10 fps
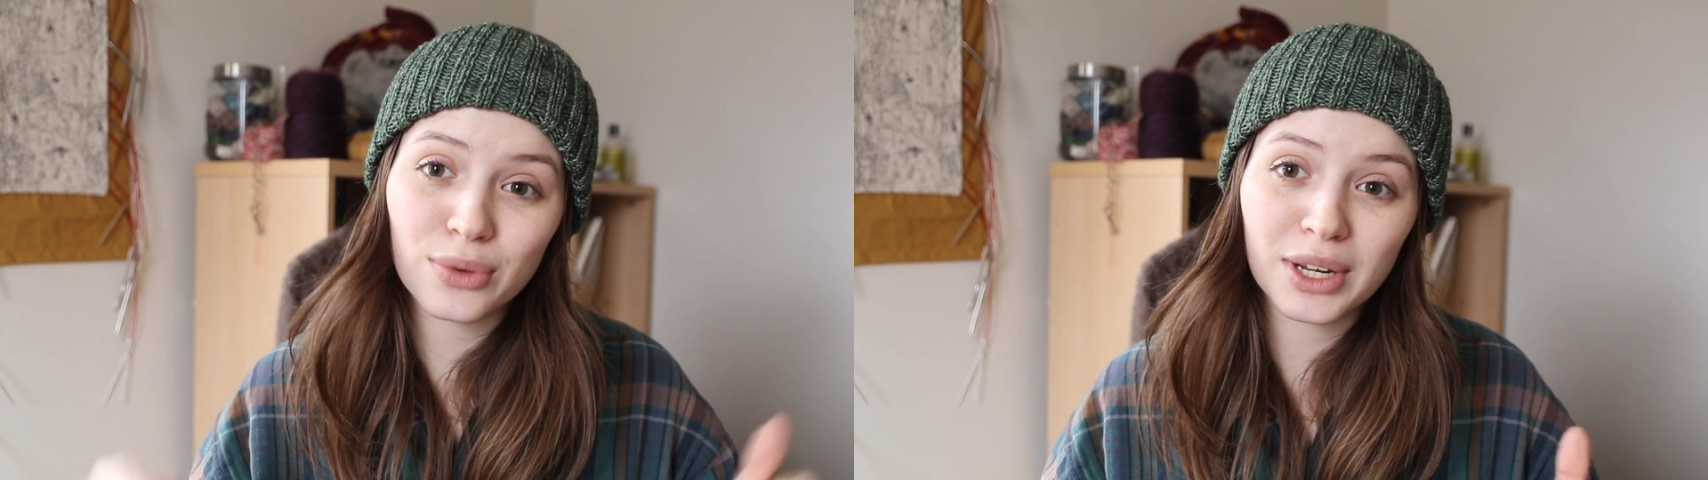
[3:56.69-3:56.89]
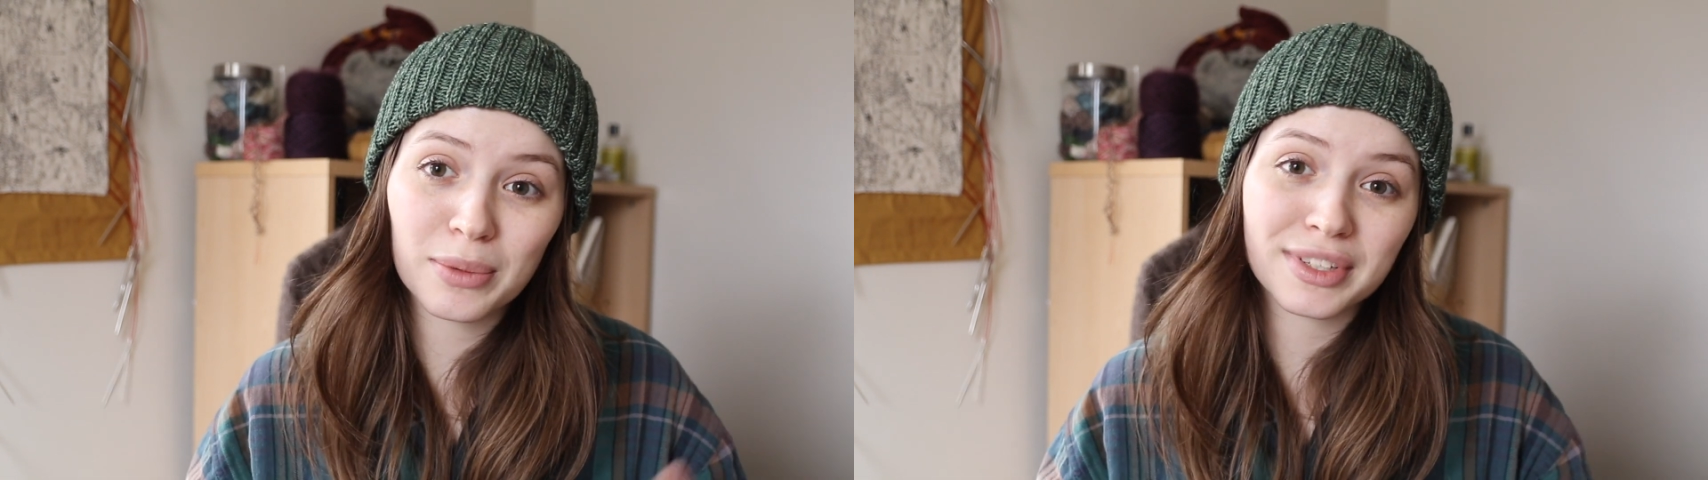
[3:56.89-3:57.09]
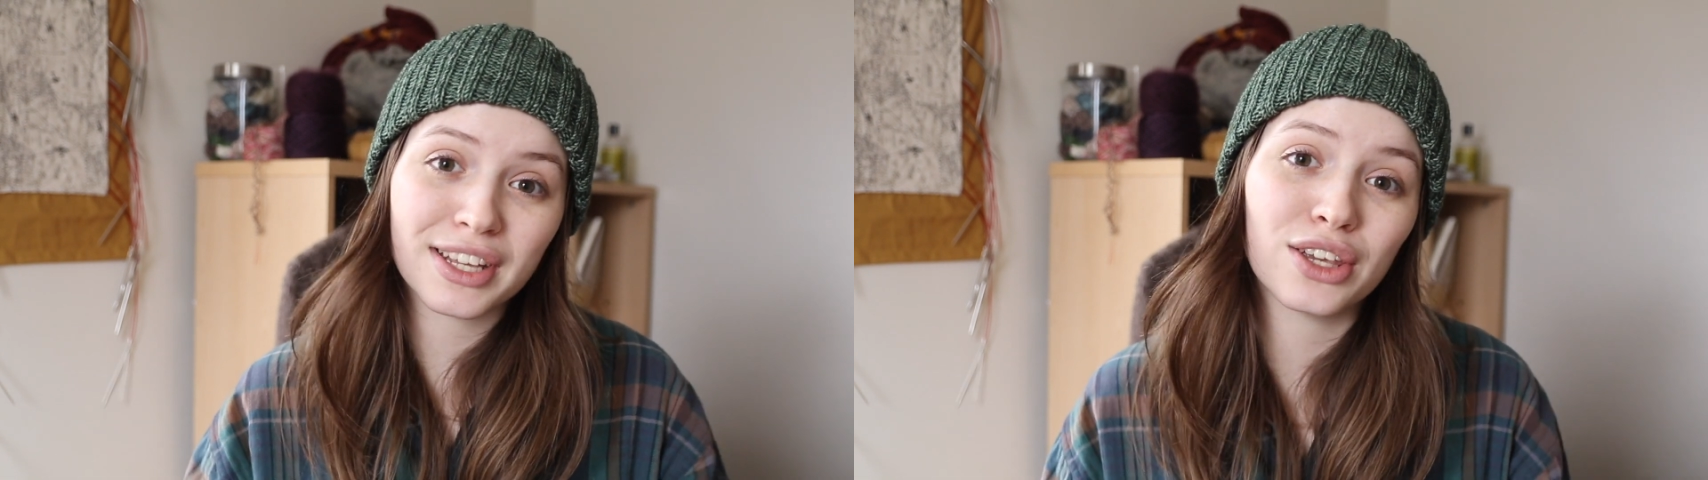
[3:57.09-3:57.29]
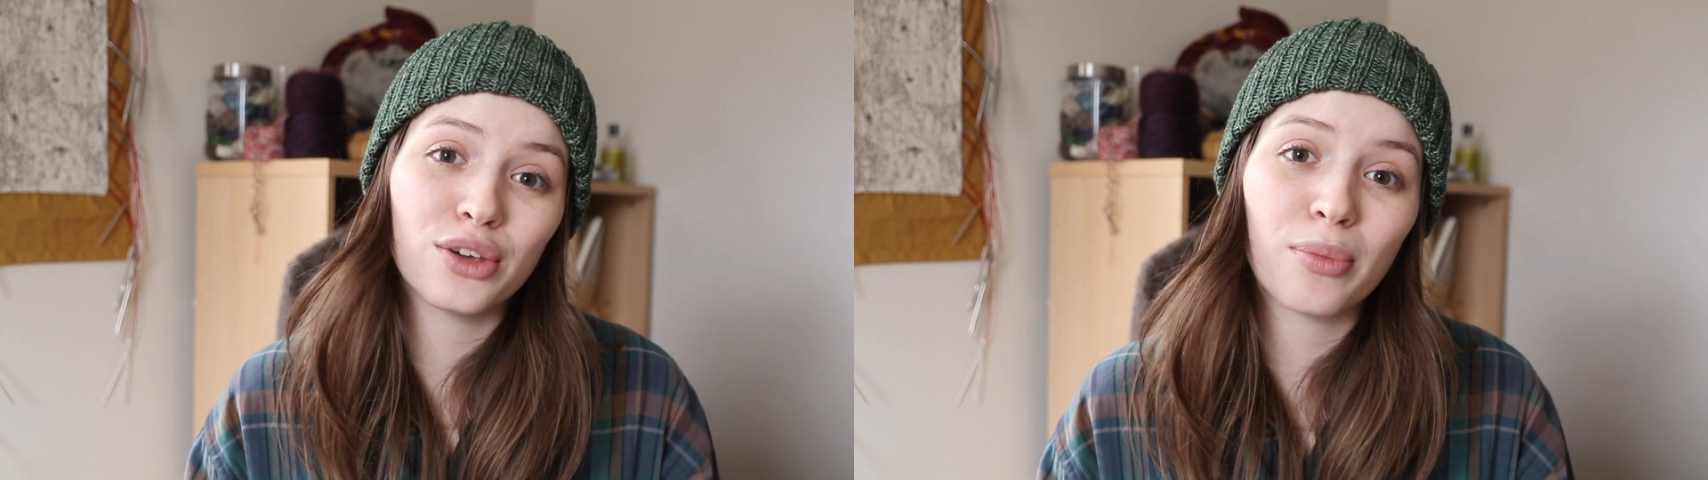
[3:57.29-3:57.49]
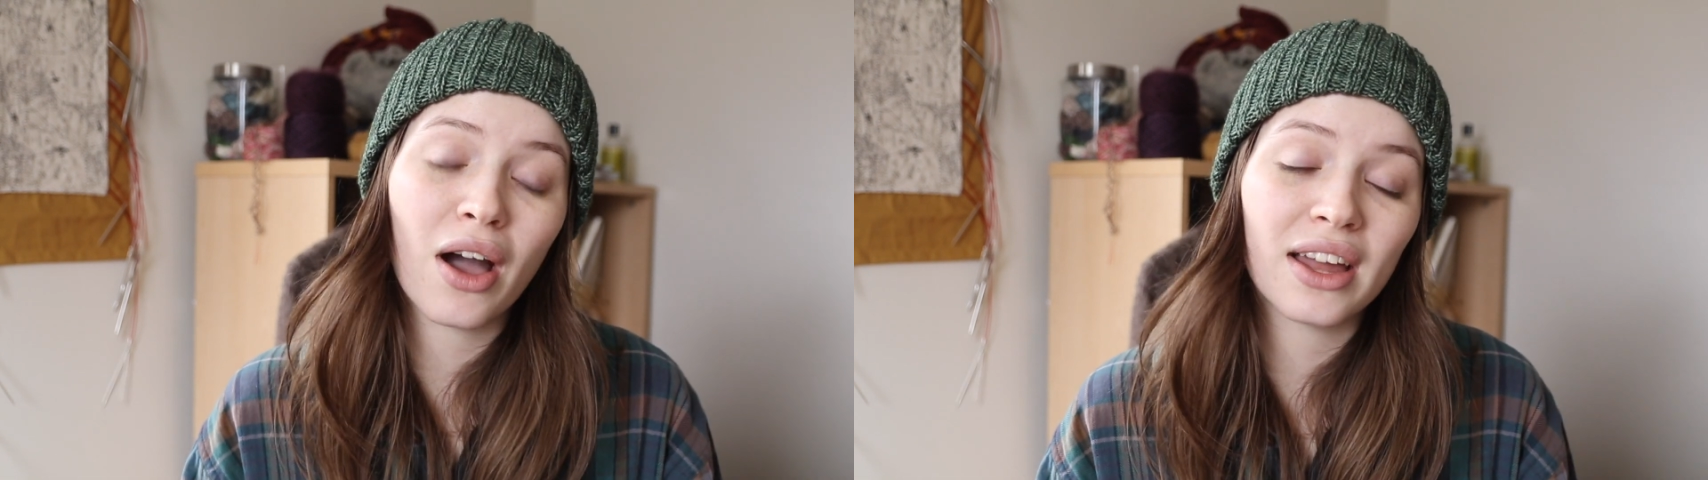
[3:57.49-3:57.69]
20%
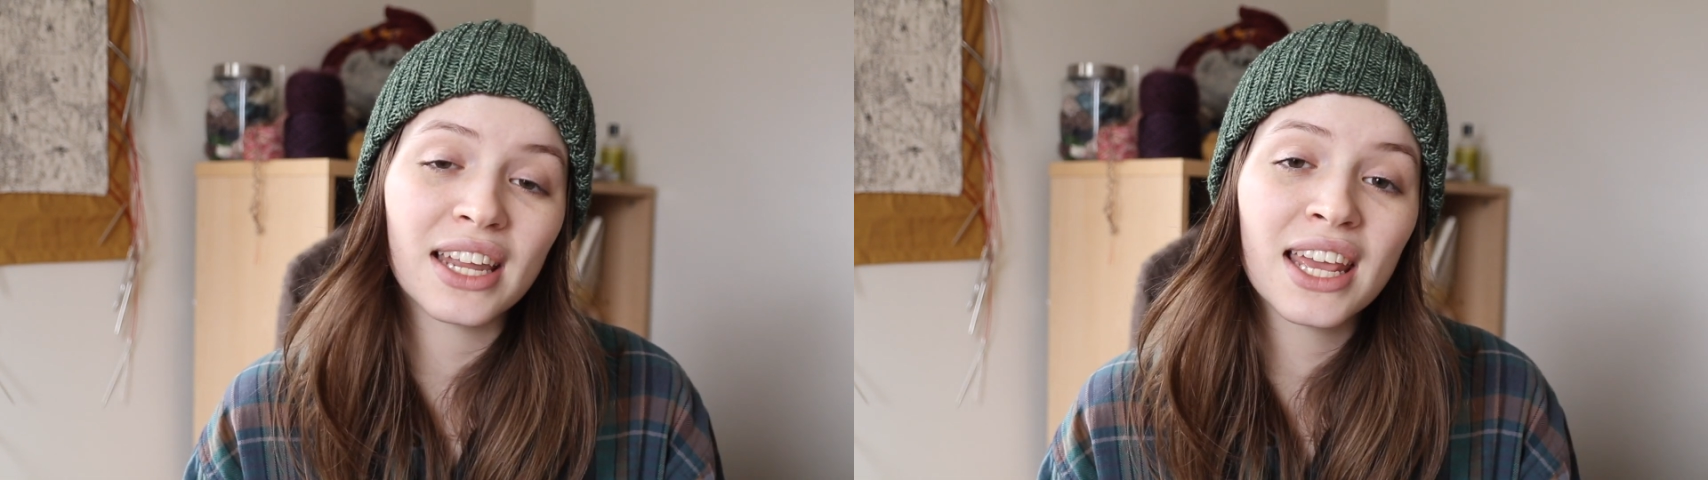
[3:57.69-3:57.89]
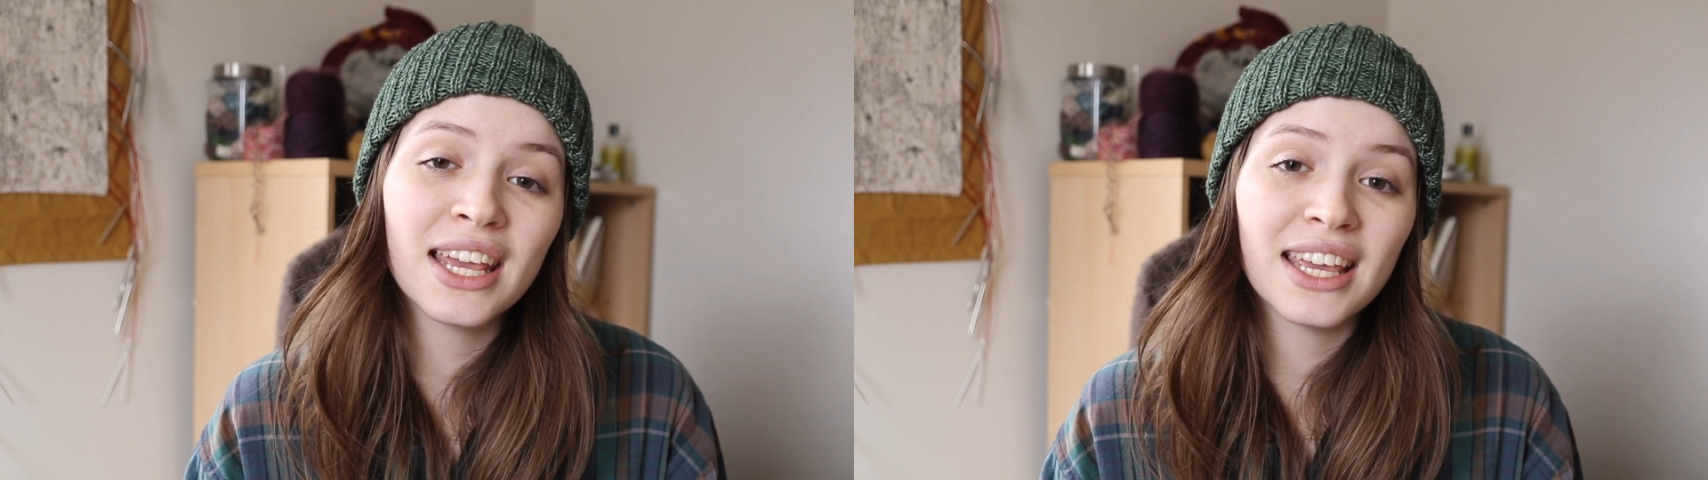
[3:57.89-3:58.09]
coupon